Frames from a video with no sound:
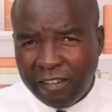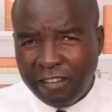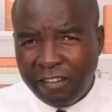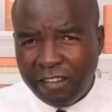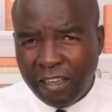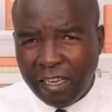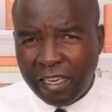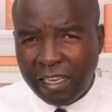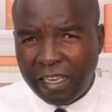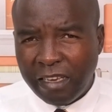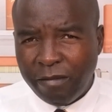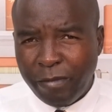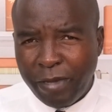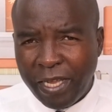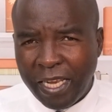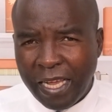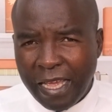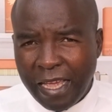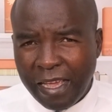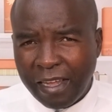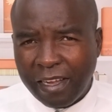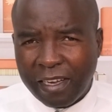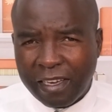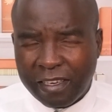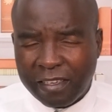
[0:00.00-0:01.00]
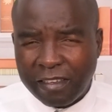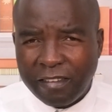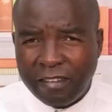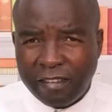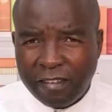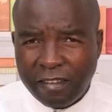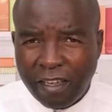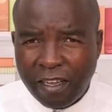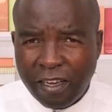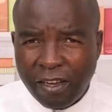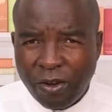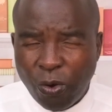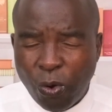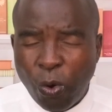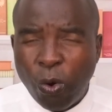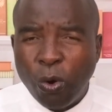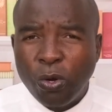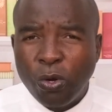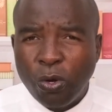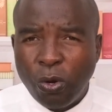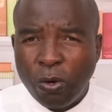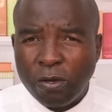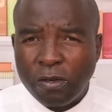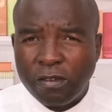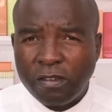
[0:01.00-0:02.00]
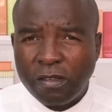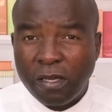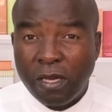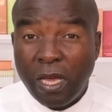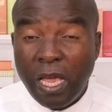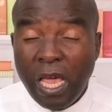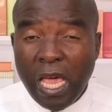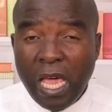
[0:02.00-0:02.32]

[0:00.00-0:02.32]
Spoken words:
gentleman a Christian or not?